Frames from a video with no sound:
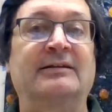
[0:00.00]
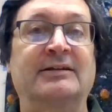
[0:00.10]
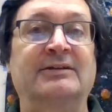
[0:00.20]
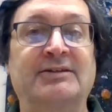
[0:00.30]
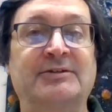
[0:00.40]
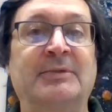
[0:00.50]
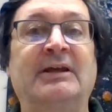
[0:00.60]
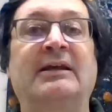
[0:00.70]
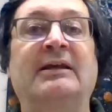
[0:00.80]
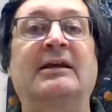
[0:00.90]
this is
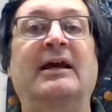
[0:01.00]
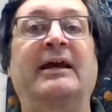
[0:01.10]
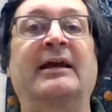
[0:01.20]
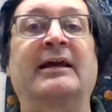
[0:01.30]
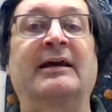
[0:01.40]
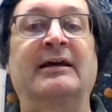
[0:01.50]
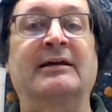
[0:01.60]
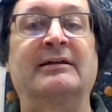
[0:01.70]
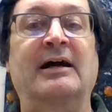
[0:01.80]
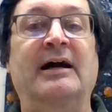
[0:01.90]
me,
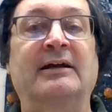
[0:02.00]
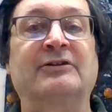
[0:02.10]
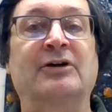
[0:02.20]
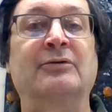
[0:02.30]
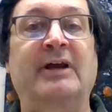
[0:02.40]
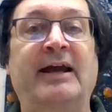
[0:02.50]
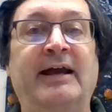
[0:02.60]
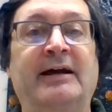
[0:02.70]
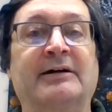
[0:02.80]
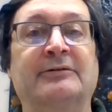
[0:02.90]
and I don't
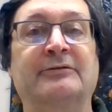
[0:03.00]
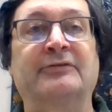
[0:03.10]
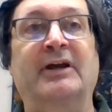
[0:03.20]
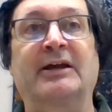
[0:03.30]
have